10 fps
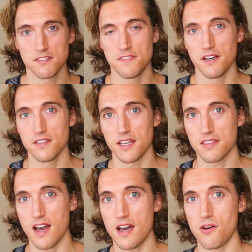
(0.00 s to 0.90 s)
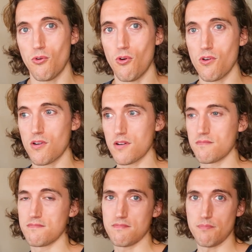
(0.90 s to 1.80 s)
have felt like that
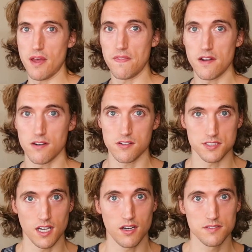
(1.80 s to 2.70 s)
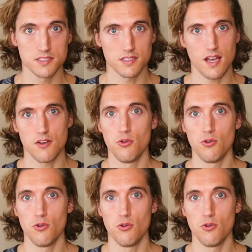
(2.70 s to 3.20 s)
or been there ourselves.